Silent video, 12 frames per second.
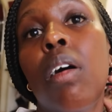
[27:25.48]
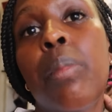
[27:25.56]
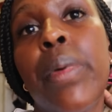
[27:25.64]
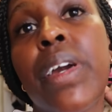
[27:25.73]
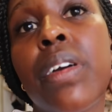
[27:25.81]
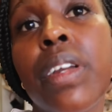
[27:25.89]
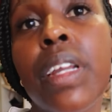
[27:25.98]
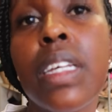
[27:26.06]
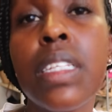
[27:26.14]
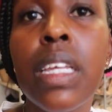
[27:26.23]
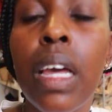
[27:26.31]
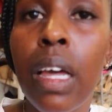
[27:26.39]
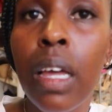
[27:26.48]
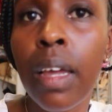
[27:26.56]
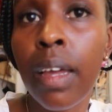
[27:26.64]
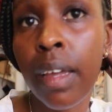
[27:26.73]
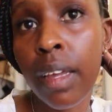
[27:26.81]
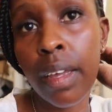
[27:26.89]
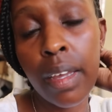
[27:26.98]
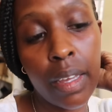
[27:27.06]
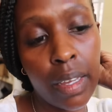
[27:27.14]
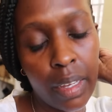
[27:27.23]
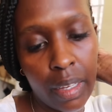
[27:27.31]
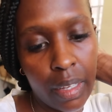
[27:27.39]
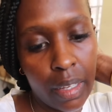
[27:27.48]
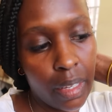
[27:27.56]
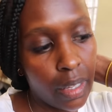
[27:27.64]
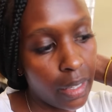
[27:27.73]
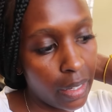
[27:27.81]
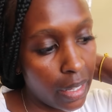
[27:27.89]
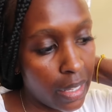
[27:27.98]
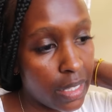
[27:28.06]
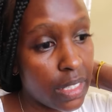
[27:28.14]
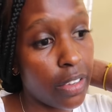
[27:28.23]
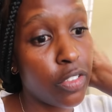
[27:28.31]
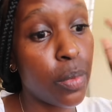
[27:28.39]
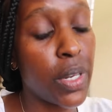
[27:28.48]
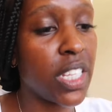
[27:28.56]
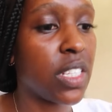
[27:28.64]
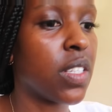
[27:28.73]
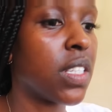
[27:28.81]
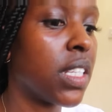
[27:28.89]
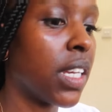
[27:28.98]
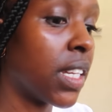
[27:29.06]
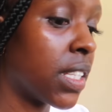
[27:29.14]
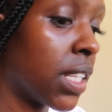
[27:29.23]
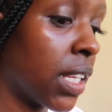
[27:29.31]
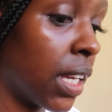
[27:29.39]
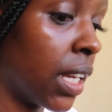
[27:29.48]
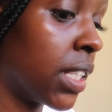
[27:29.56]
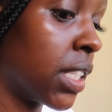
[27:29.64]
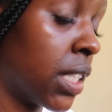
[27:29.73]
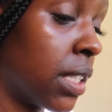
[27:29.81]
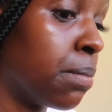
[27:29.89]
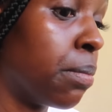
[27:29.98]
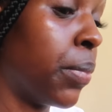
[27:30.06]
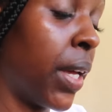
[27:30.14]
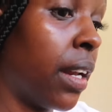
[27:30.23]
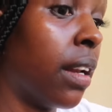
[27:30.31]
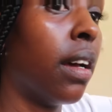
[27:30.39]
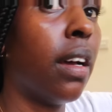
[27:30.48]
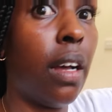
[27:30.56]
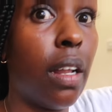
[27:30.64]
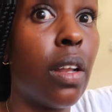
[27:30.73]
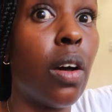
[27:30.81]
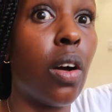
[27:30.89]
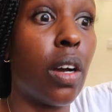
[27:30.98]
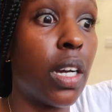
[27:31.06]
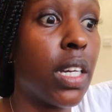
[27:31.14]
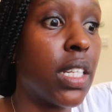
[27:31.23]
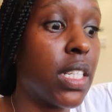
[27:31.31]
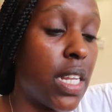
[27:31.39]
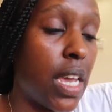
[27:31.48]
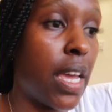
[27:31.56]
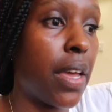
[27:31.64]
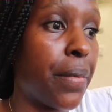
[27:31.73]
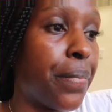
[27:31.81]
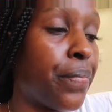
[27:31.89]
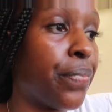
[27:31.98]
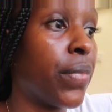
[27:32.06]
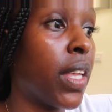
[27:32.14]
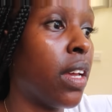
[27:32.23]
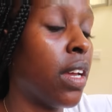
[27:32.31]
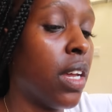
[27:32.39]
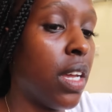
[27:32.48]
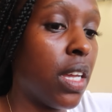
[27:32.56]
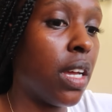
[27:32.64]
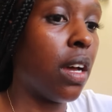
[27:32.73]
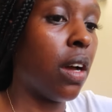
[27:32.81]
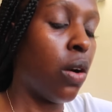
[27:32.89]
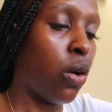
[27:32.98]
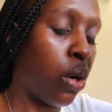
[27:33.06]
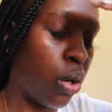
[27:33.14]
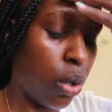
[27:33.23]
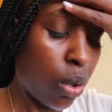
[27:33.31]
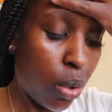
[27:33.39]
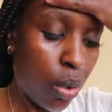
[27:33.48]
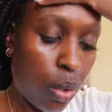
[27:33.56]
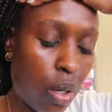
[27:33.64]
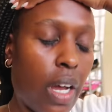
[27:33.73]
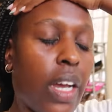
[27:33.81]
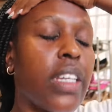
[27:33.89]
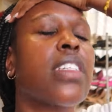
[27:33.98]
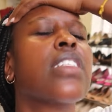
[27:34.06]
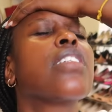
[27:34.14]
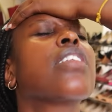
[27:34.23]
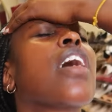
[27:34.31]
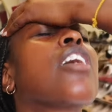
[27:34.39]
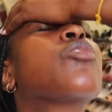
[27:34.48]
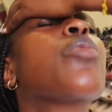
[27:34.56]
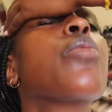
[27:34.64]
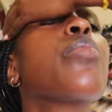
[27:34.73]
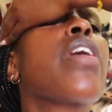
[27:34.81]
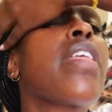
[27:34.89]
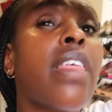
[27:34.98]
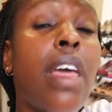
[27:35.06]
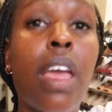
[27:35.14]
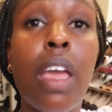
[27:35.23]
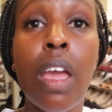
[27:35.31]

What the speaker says: Oh my goodness. It is a few minutes to 6. It's been a long day. I just need to catch my breath.